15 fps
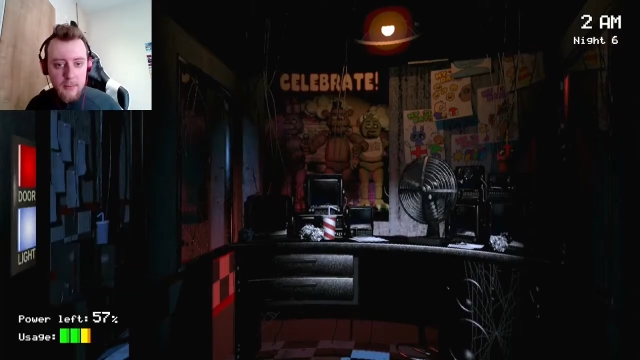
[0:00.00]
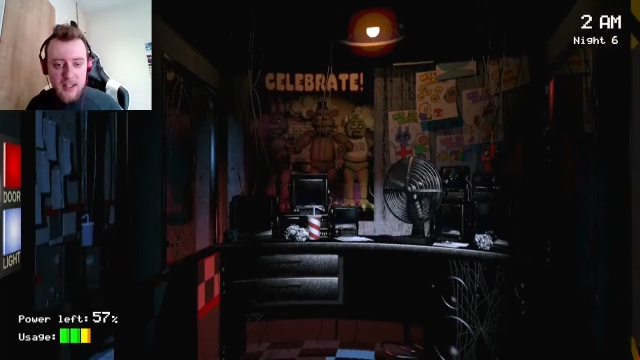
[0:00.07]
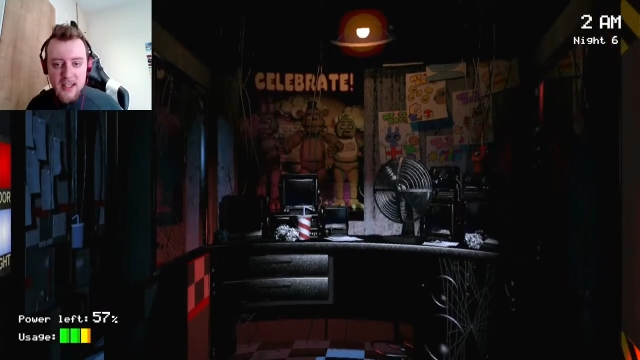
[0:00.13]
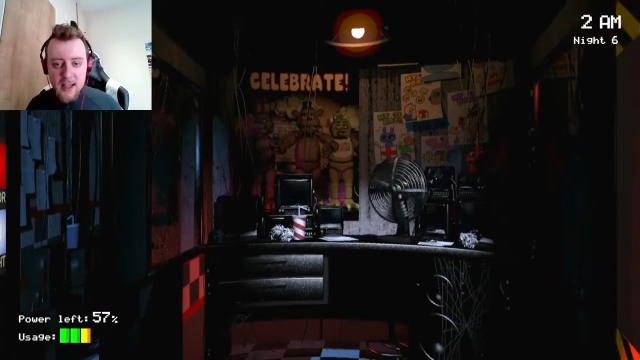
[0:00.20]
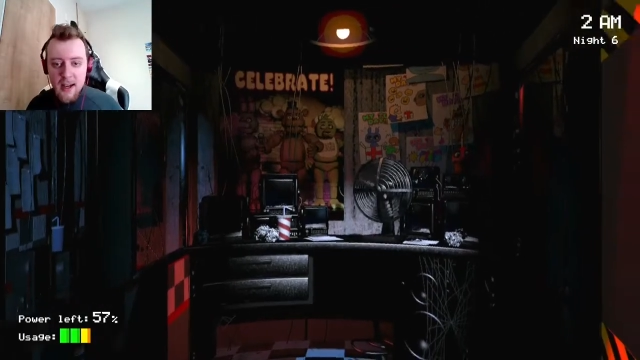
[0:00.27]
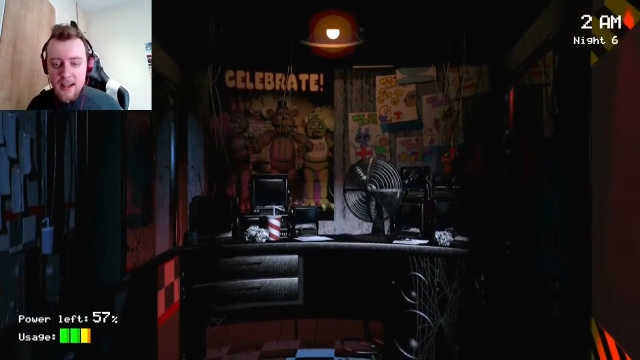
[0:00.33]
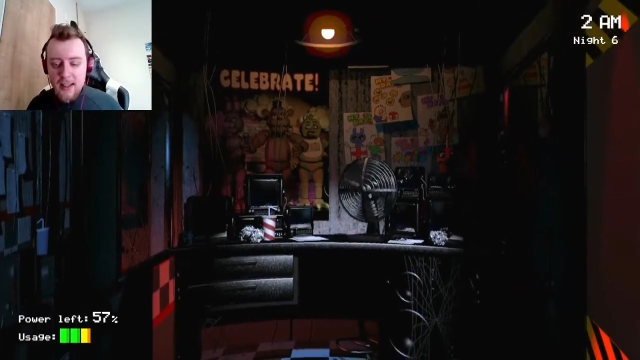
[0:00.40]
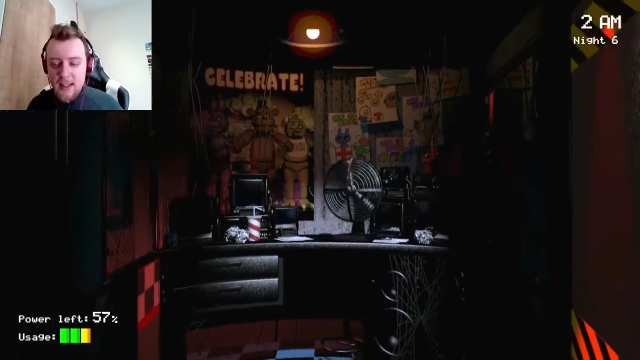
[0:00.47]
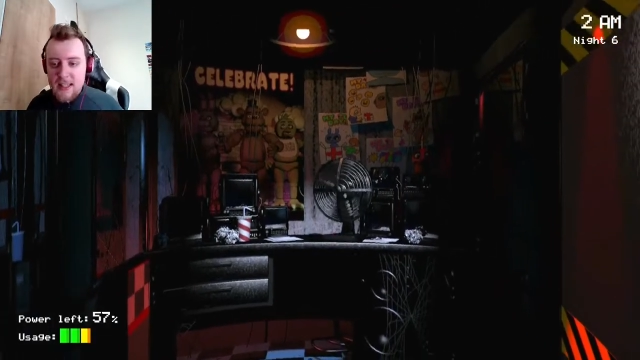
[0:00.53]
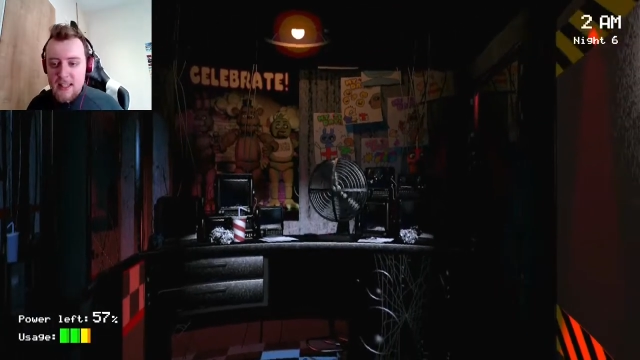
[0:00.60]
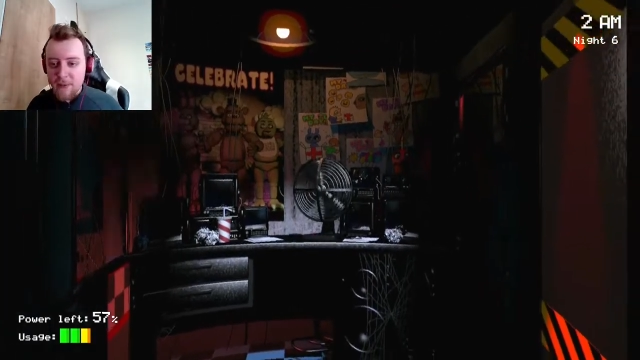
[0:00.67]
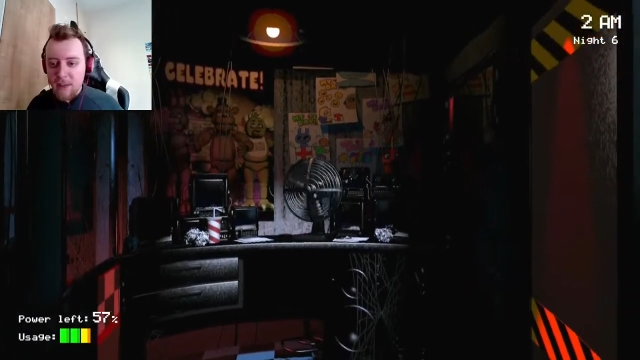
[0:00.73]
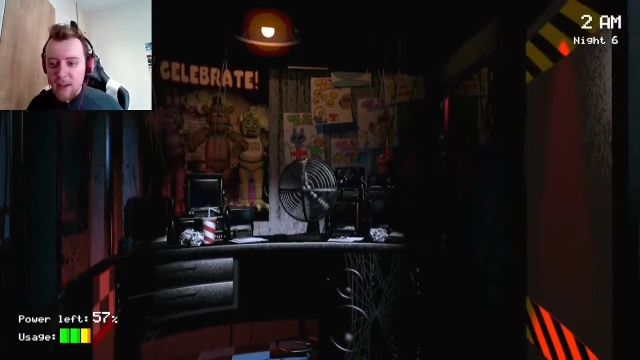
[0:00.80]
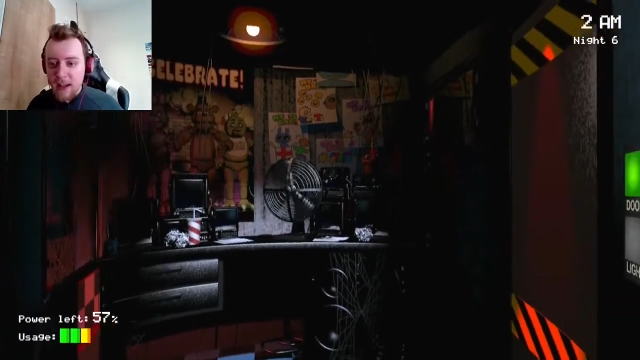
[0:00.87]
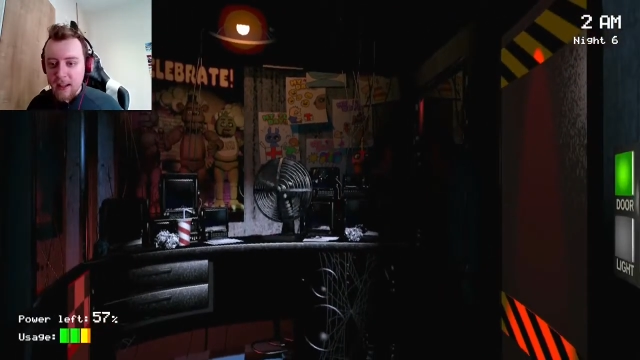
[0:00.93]
the
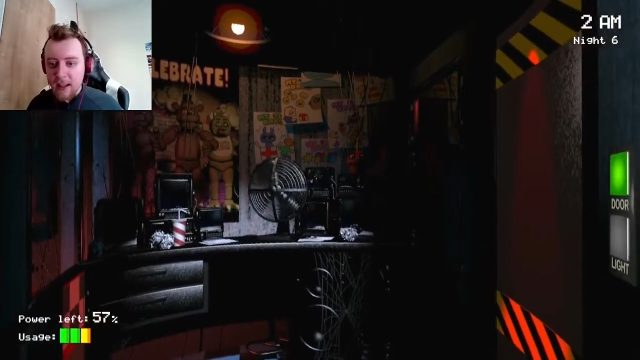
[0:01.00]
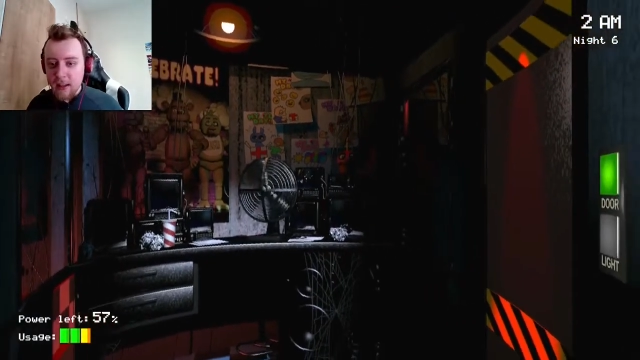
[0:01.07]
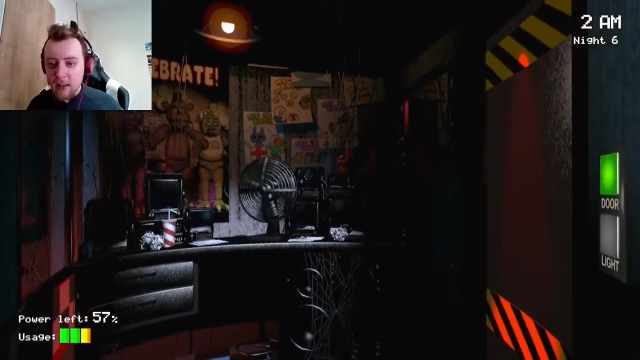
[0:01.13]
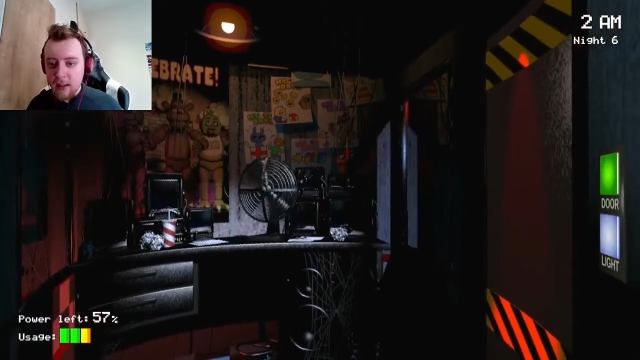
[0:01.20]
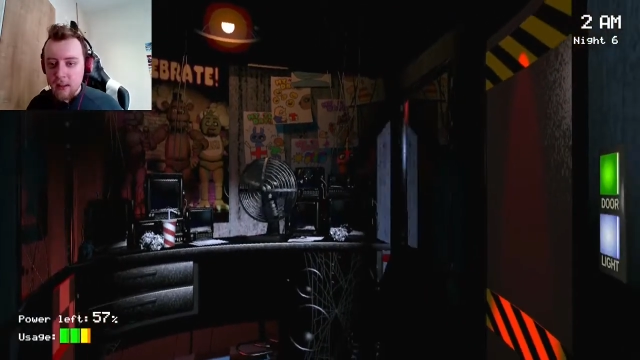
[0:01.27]
tiniest thing